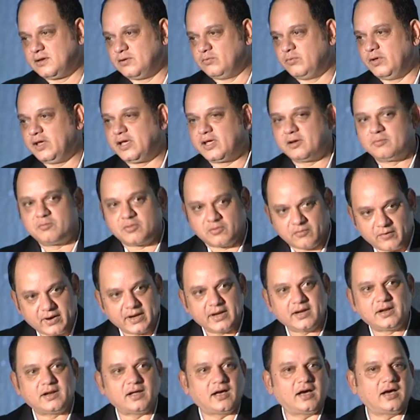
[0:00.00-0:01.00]
we can
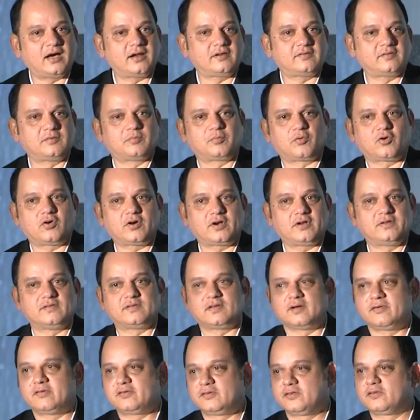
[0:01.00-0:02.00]
provide our support and
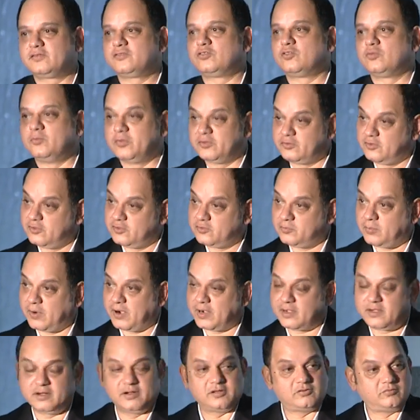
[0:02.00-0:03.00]
services through business
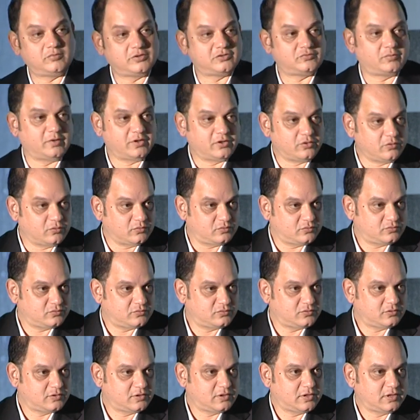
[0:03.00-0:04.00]
partners, which we do.
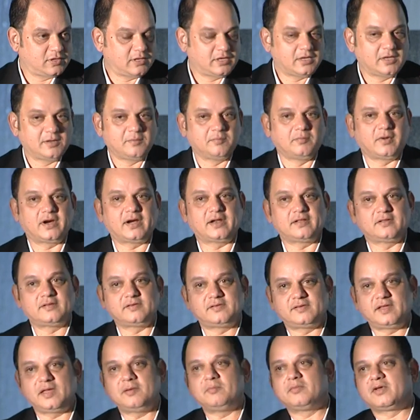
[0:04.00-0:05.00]
But at the
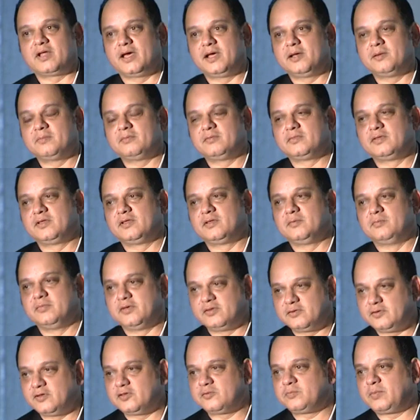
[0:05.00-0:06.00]
same time,
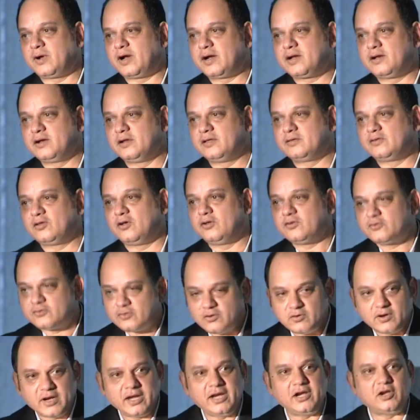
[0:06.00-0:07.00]
business partners
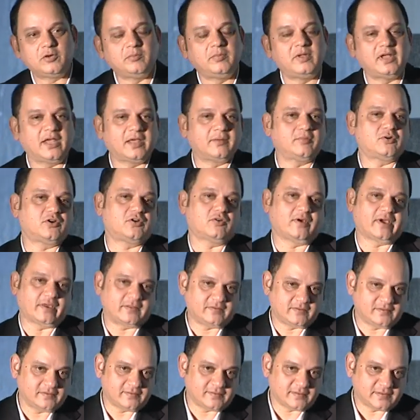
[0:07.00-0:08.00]
also need to be able to
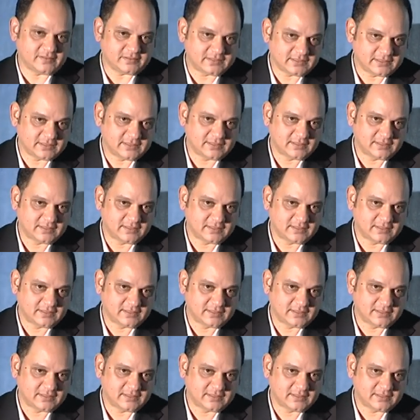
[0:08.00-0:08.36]
access us.